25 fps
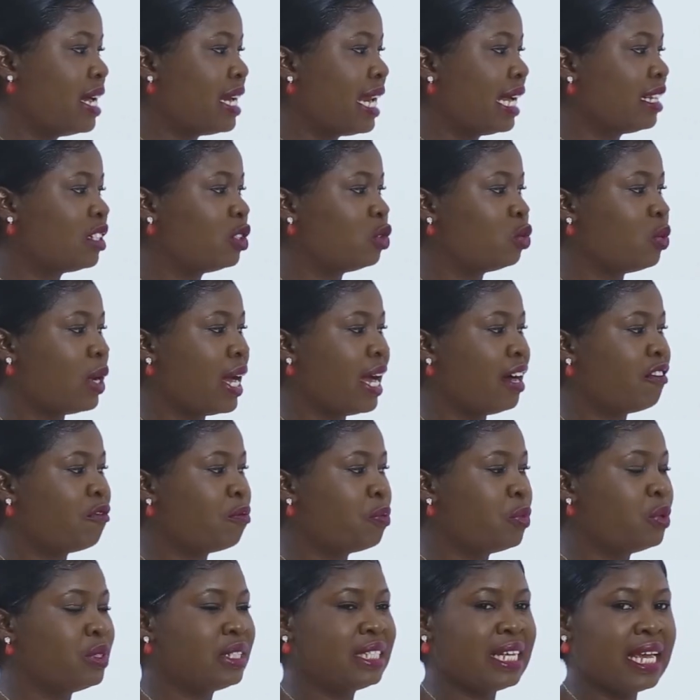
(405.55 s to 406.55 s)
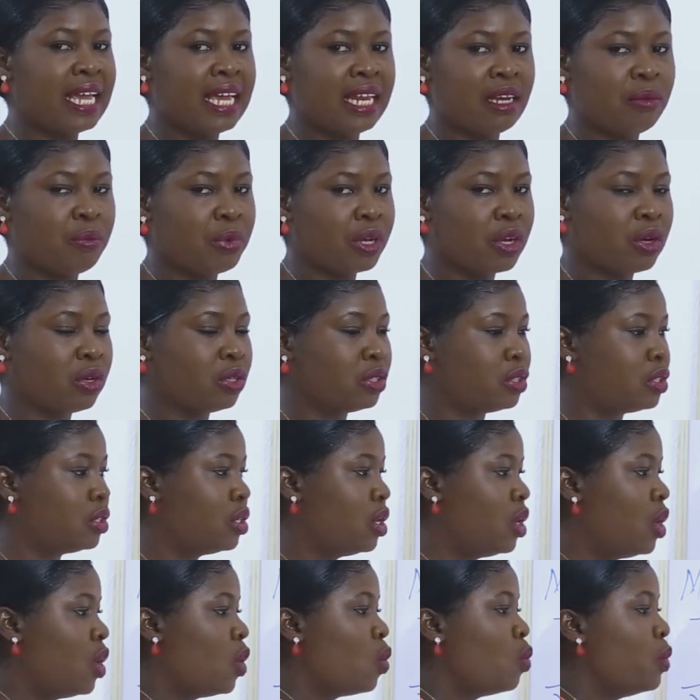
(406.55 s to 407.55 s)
And that is why I've put n, because